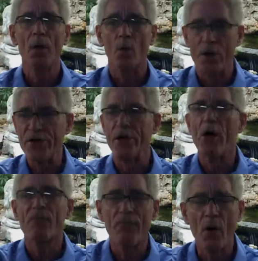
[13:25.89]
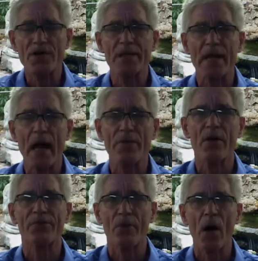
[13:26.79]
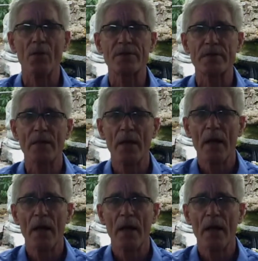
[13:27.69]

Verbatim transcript: when you don't force it down their throats.